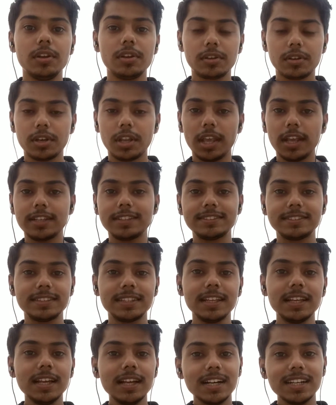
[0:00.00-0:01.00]
It
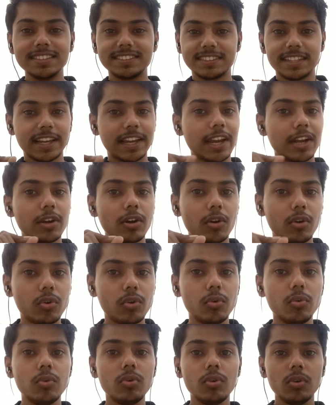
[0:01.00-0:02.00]
takes a second or
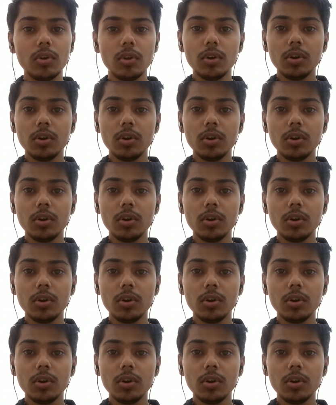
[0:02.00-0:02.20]
two